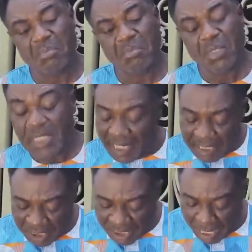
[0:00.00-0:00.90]
Then
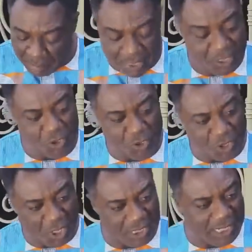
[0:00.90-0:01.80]
let her bring
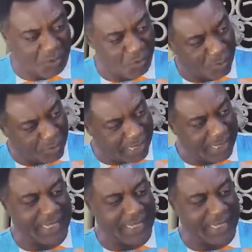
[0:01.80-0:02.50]
suitors that will bring